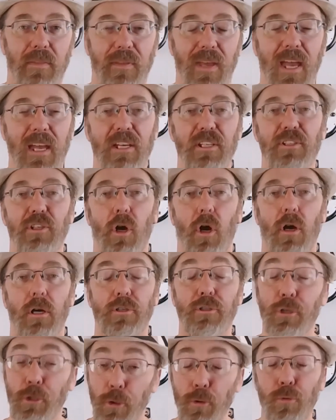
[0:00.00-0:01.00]
And the heads
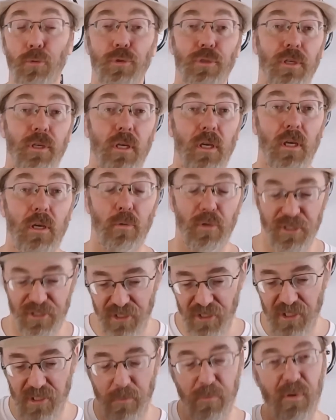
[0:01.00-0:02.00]
are tuned with a
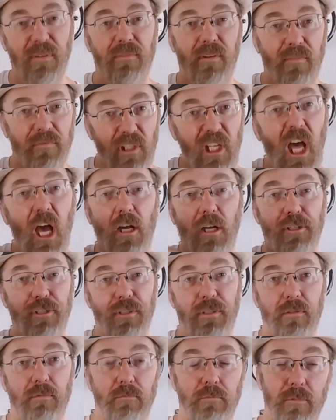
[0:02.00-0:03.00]
system of, of
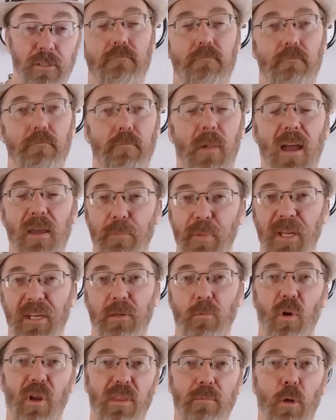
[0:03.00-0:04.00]
lugs. In my
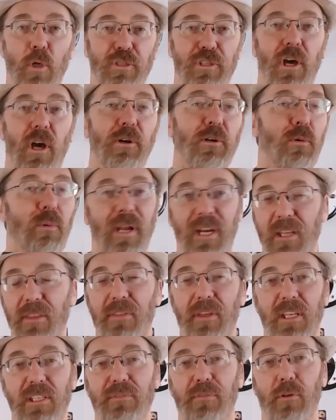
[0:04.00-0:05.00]
opinion, one of the most
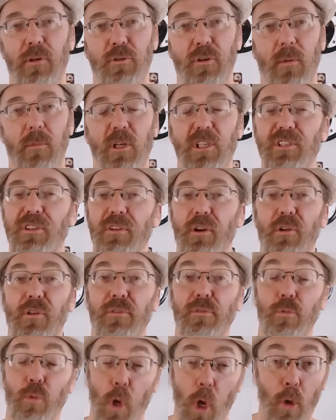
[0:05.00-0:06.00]
underrated things for a drummer is
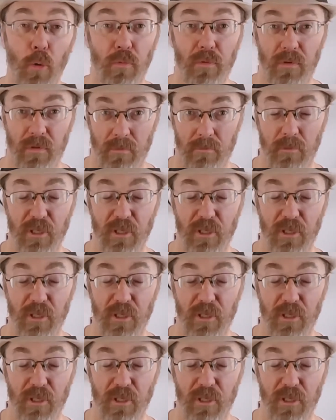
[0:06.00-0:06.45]
their throne,